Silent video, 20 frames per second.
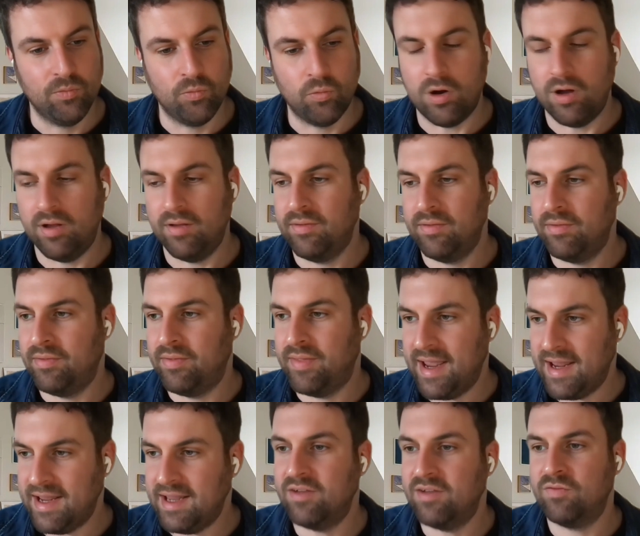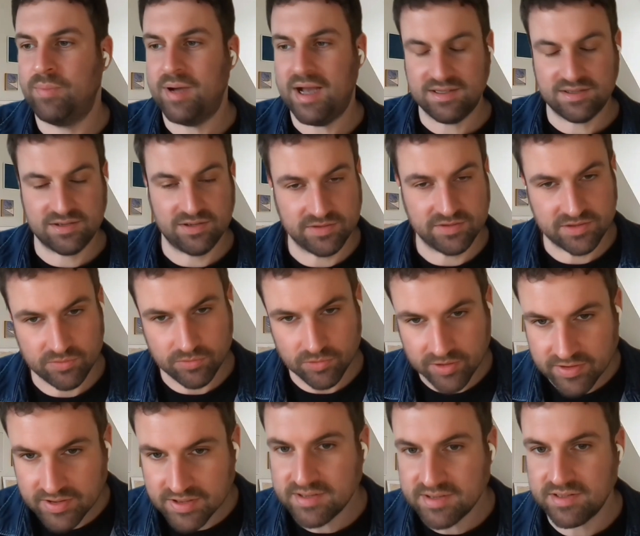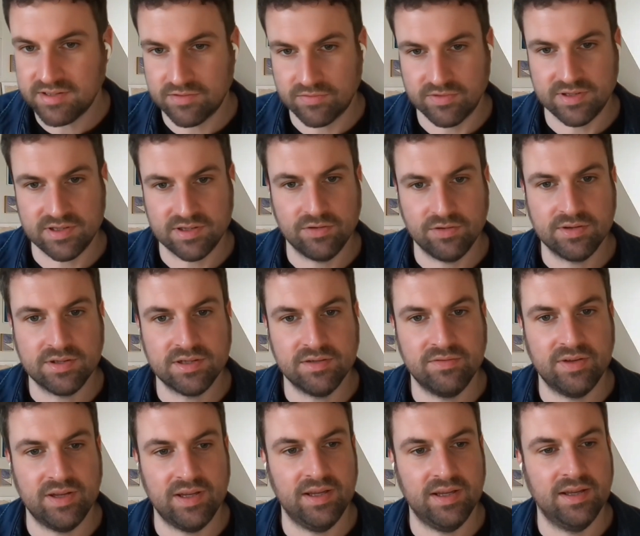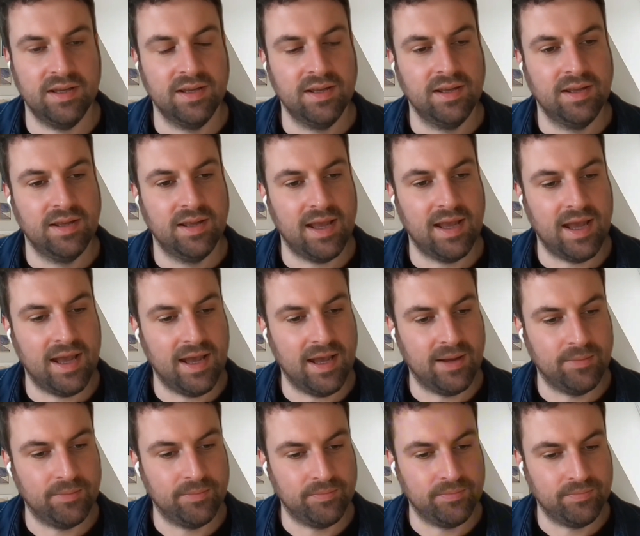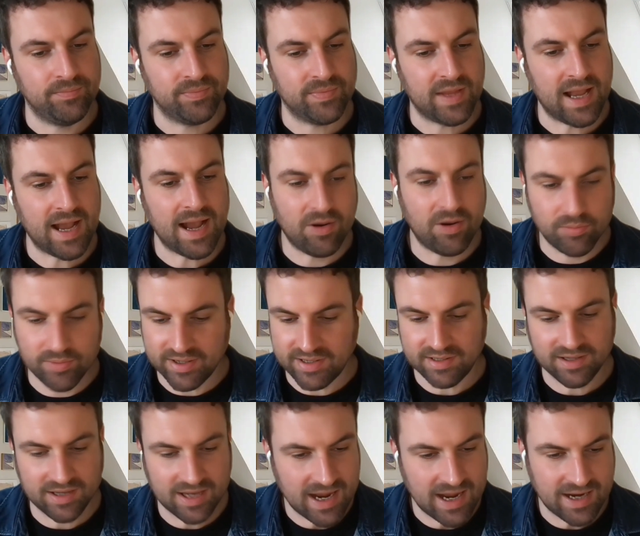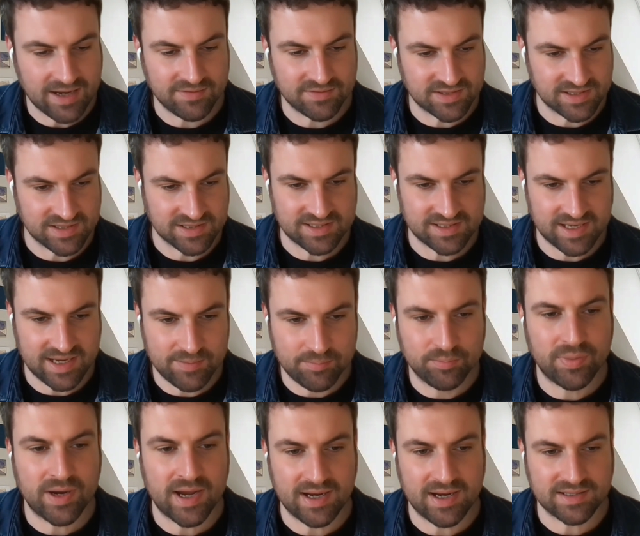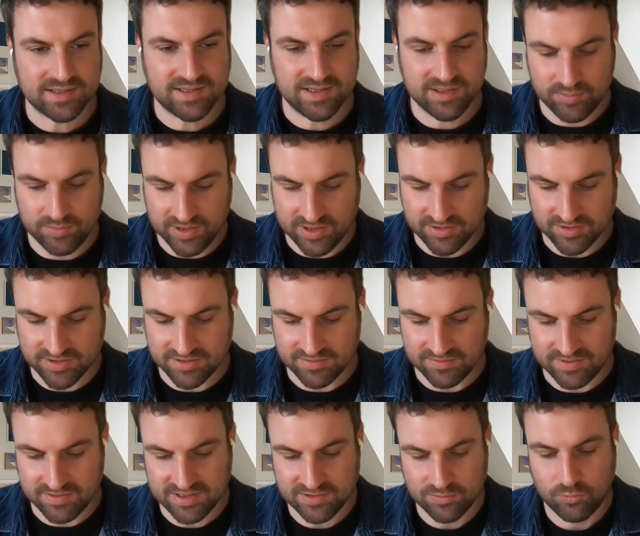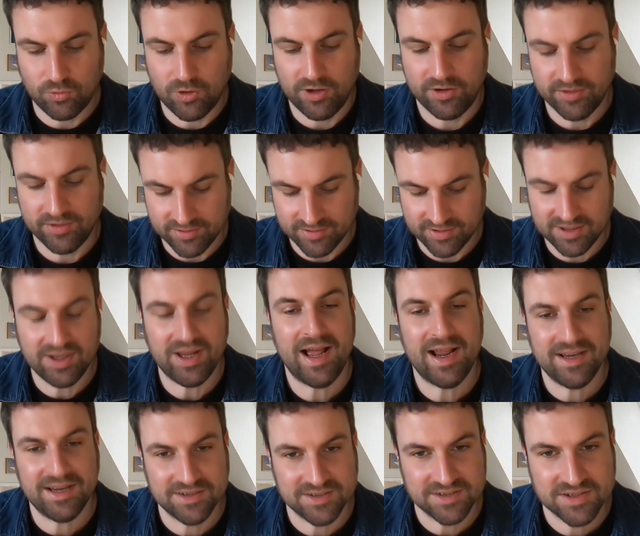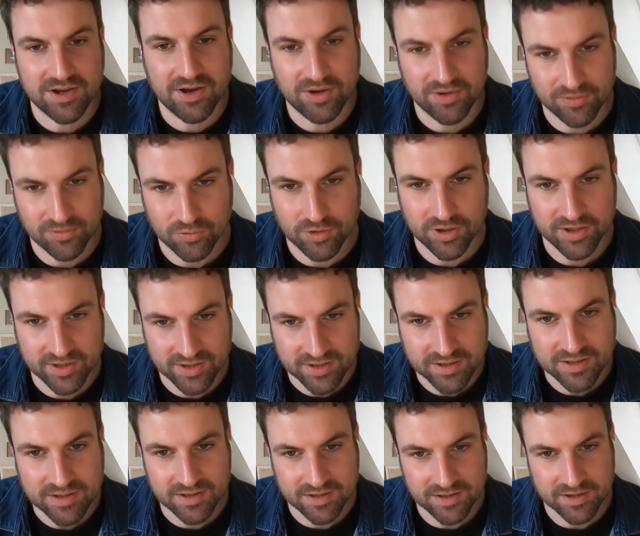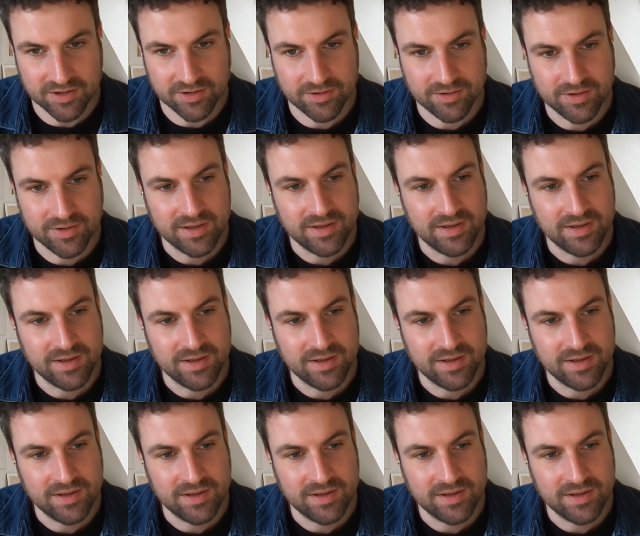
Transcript: what they have passed on to others as a result of it, how many lives it's impacted because of this one client's hard work, you know.